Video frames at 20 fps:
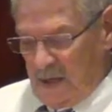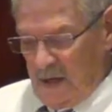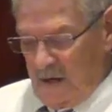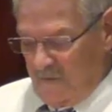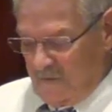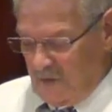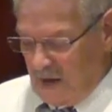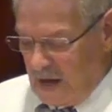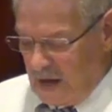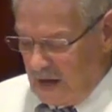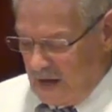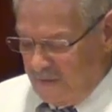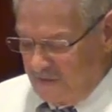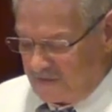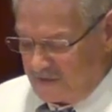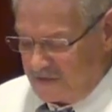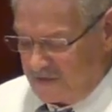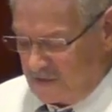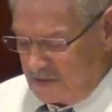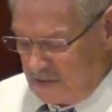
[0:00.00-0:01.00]
of
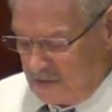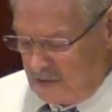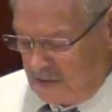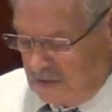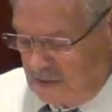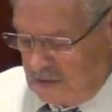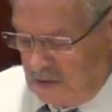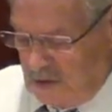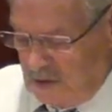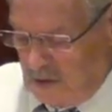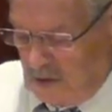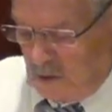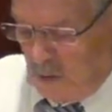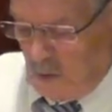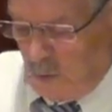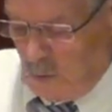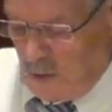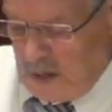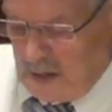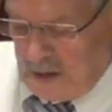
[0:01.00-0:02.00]
life's
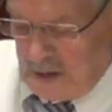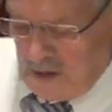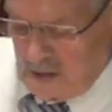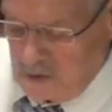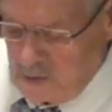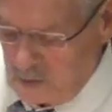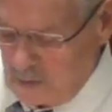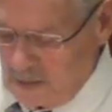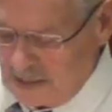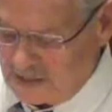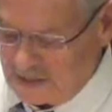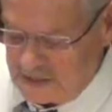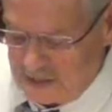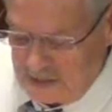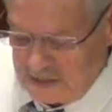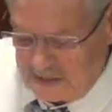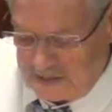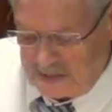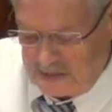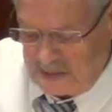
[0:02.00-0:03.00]
wild,
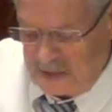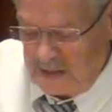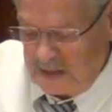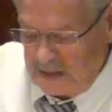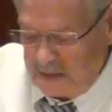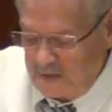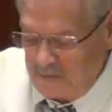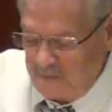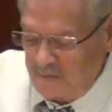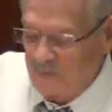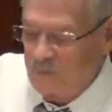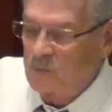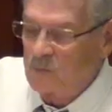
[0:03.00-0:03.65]
restless sea.